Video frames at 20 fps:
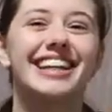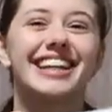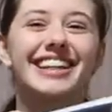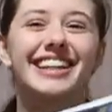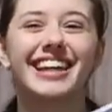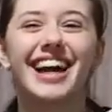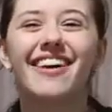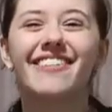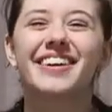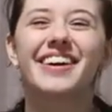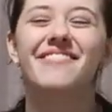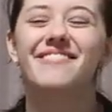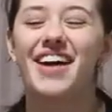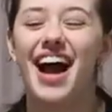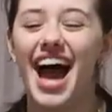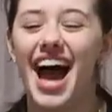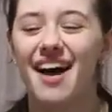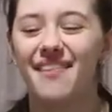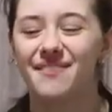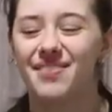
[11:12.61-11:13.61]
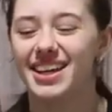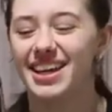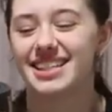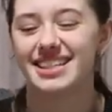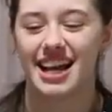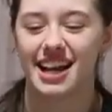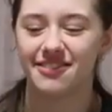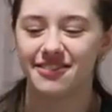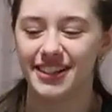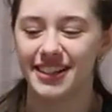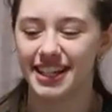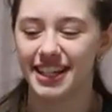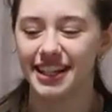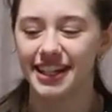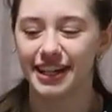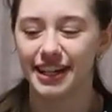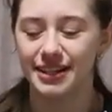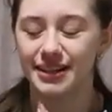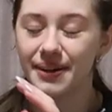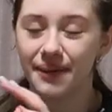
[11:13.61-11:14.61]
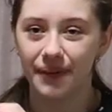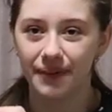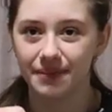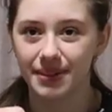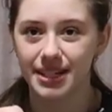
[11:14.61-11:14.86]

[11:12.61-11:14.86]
a yoga mat because I've been needing a new one,